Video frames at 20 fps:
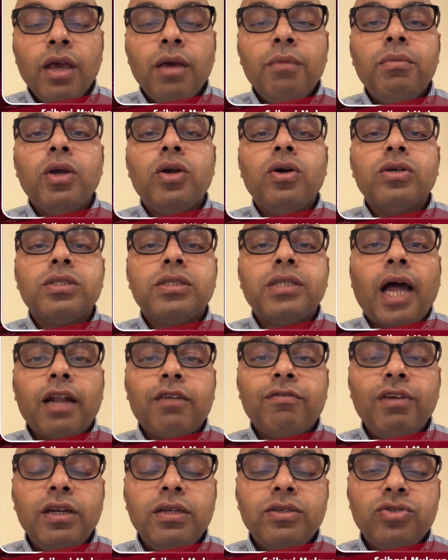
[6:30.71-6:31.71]
because that
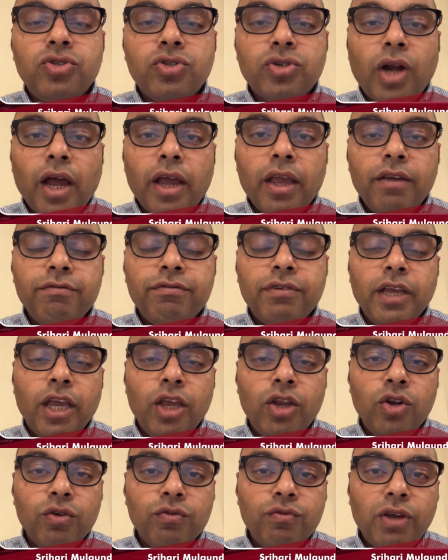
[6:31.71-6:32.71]
will drive
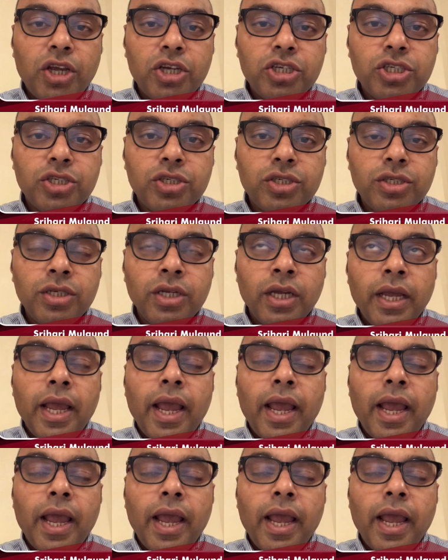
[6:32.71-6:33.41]
innovation